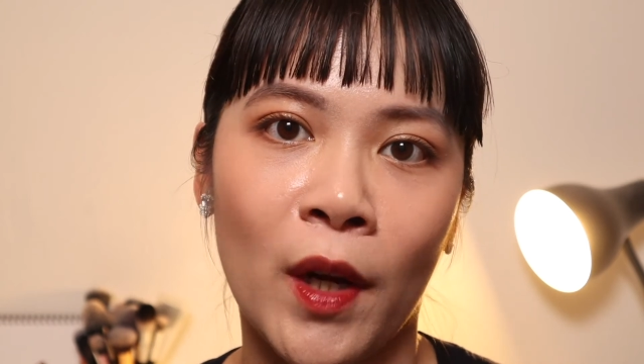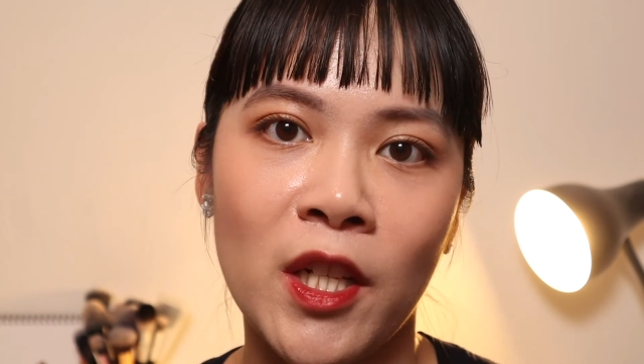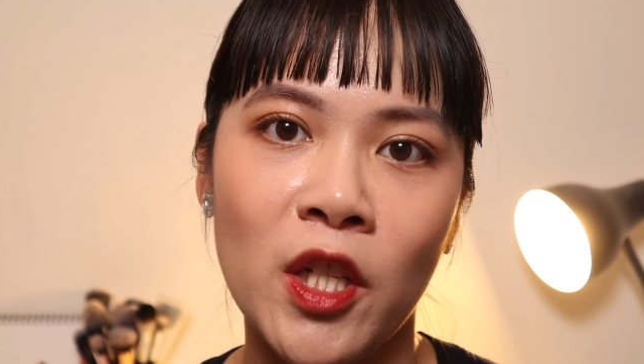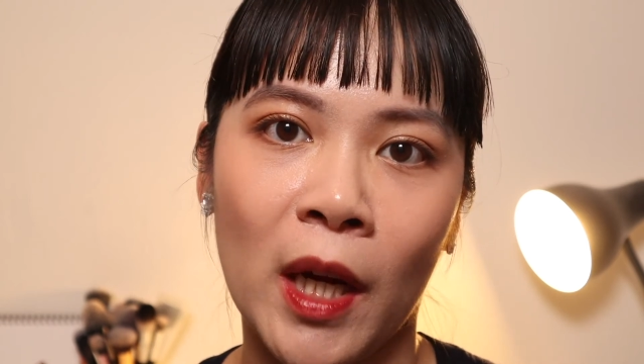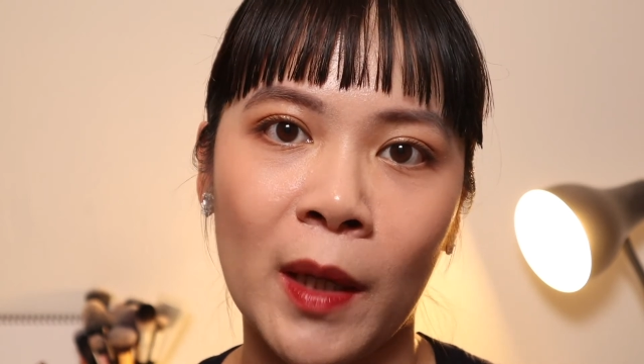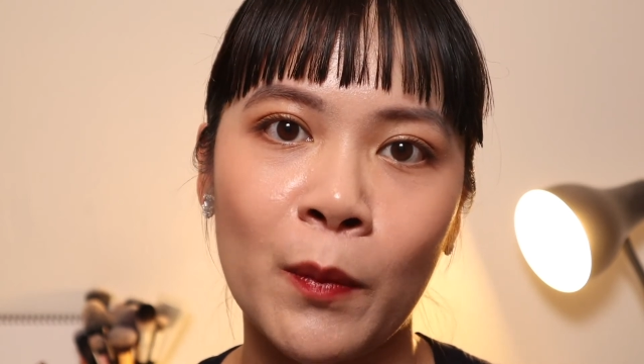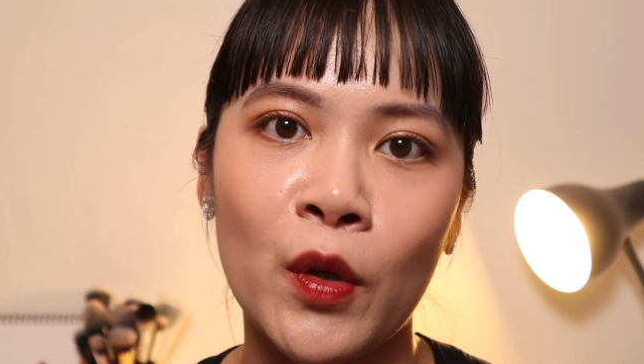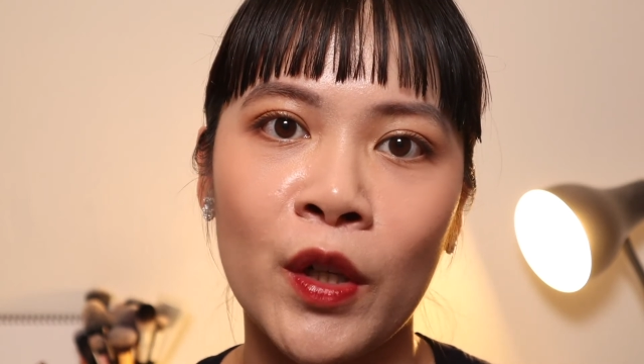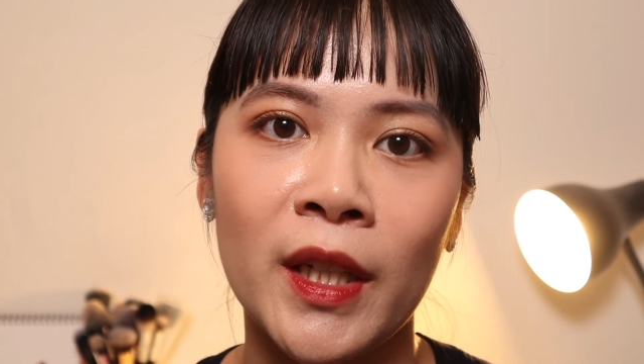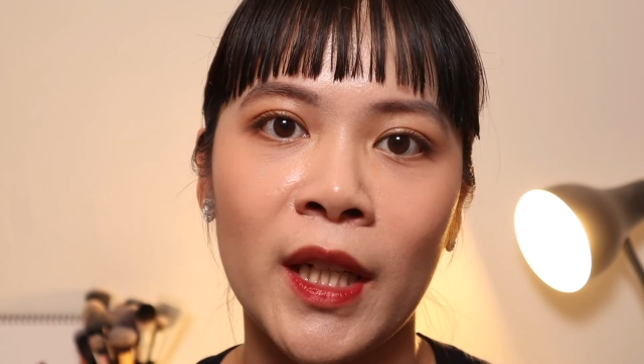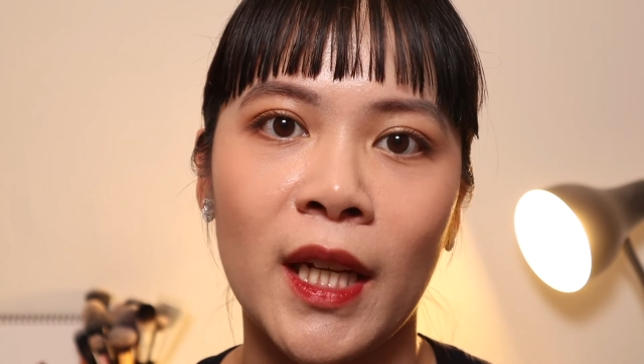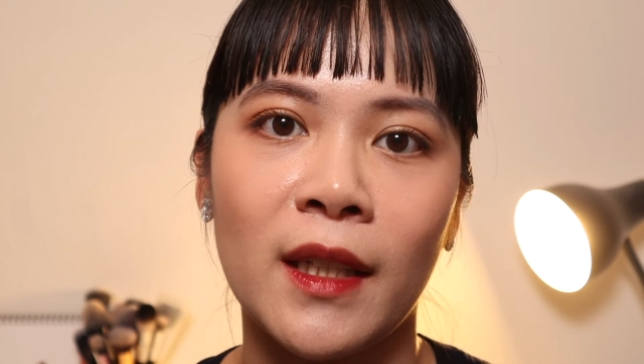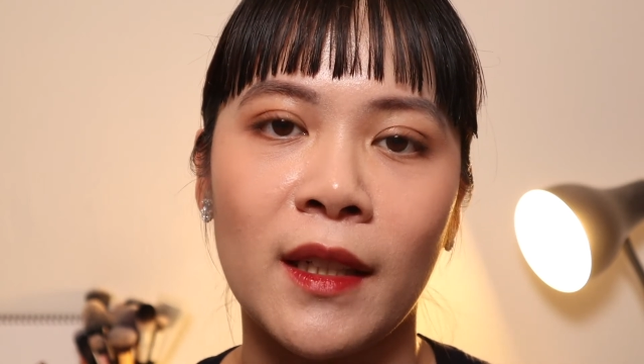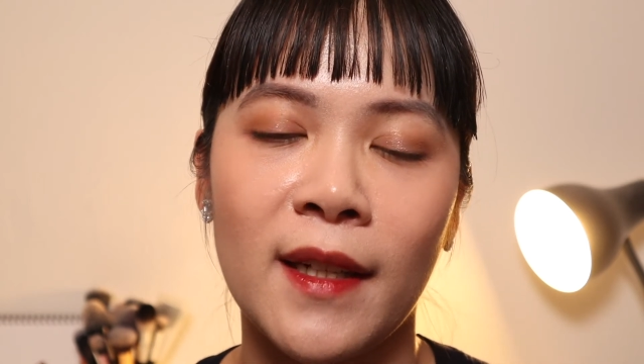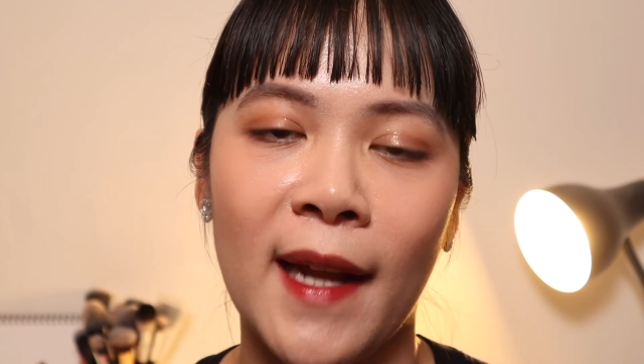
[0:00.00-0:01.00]
checkpoint
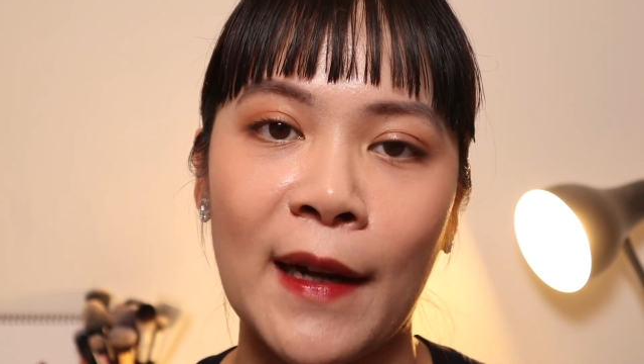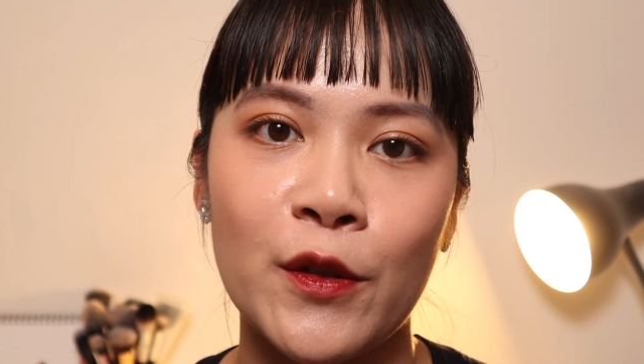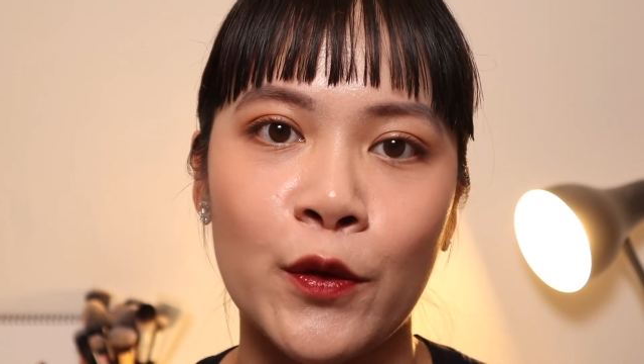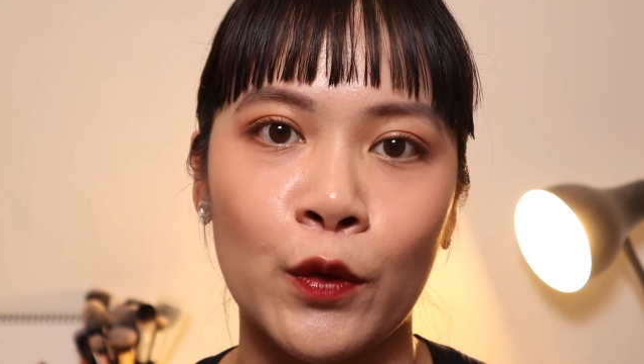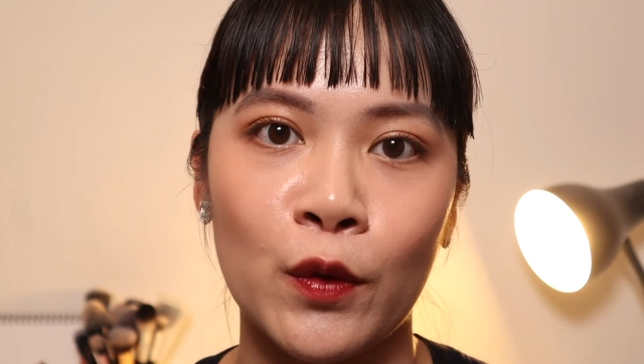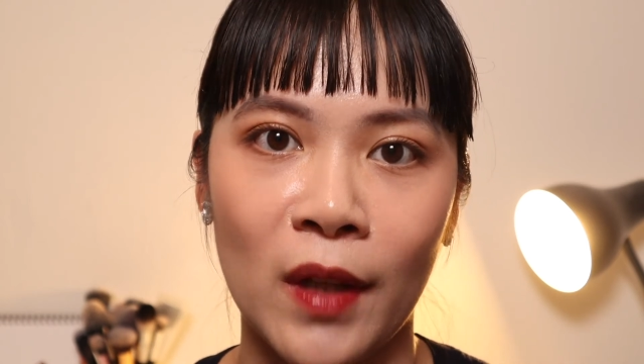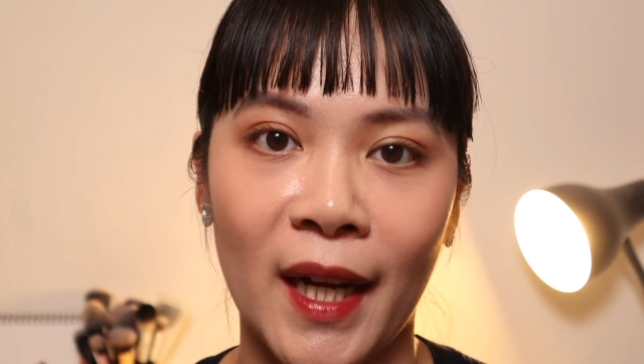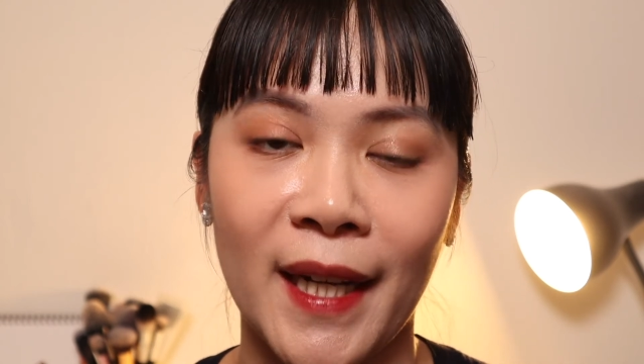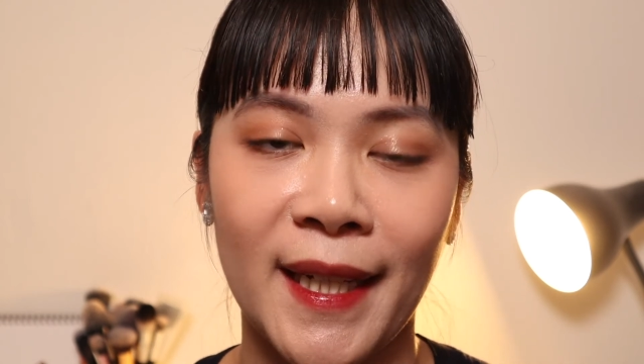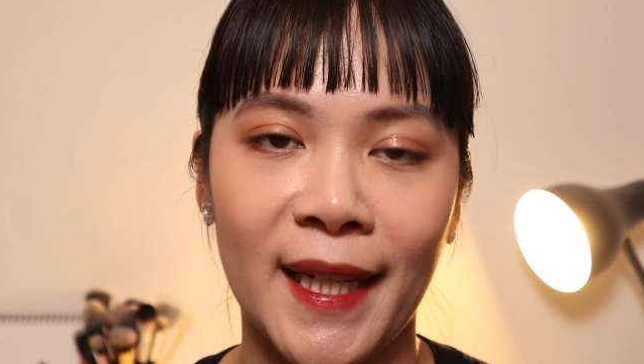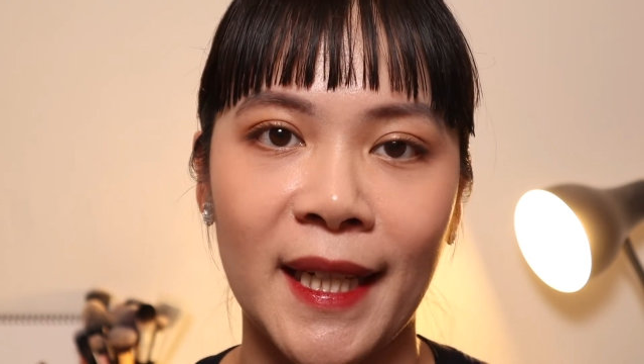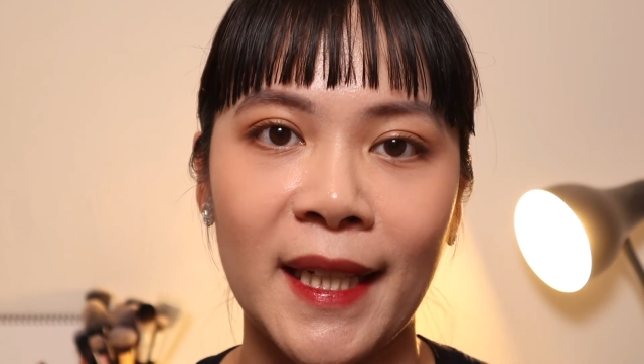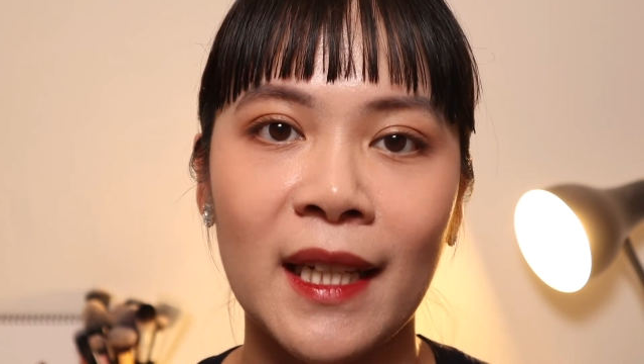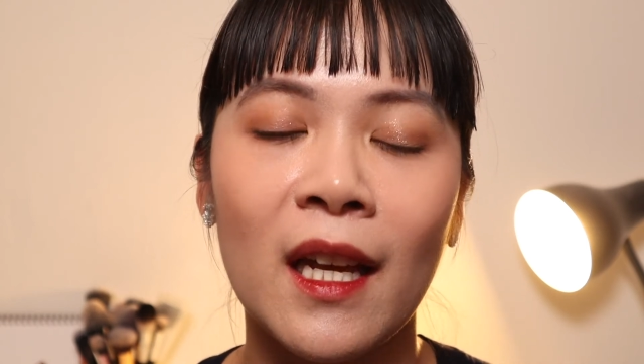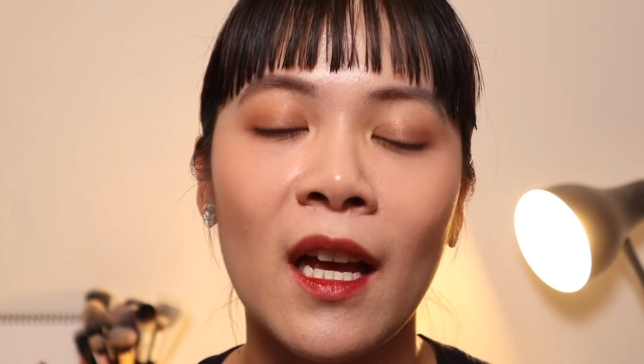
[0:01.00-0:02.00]
in natural
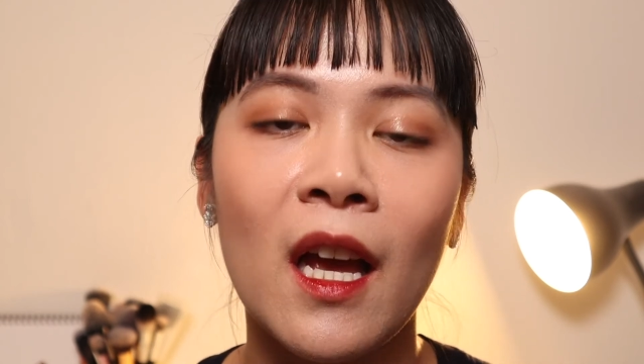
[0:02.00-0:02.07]
lighting.